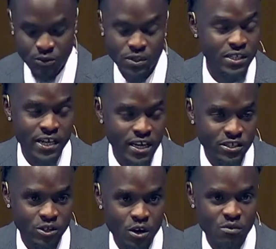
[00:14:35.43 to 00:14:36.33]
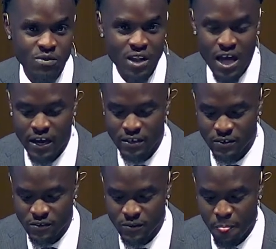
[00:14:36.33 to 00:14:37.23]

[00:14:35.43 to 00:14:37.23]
to the danger of lions.